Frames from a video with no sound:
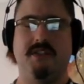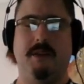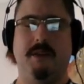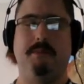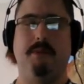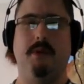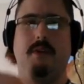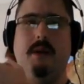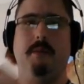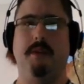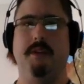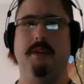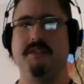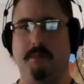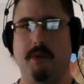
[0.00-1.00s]
sleep
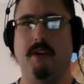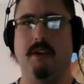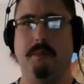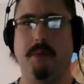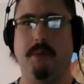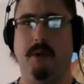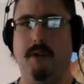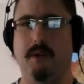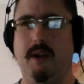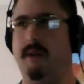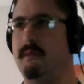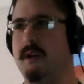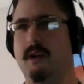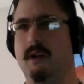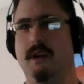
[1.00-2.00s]
program, or there's a murder
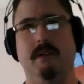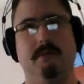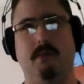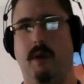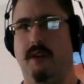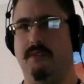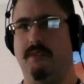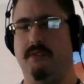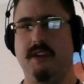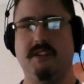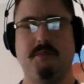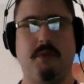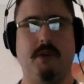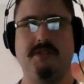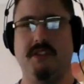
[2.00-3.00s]
program. With
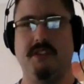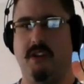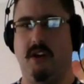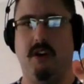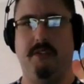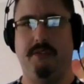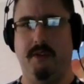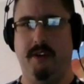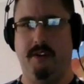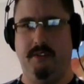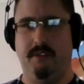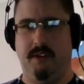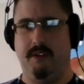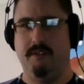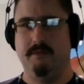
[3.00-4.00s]
this person, all three
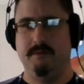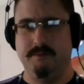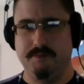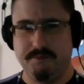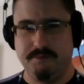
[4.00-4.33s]
are there.